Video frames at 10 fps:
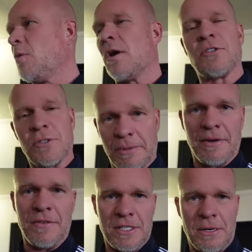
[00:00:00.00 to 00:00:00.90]
watched the
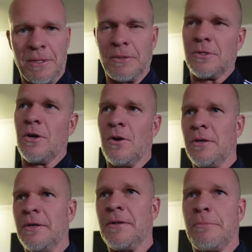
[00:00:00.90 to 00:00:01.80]
previous uploads
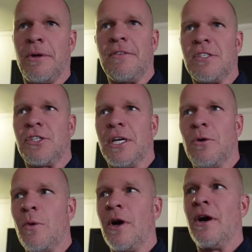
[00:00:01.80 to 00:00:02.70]
on the previous
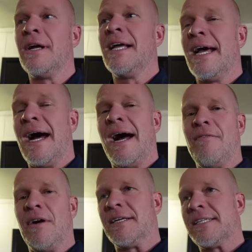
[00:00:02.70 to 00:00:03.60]
channel where
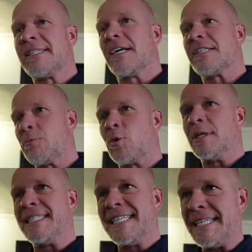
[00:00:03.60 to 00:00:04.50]
I've discussed more
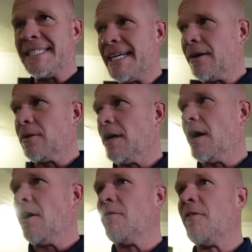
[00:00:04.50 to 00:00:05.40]
in detail
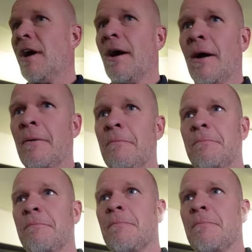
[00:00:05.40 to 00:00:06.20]
of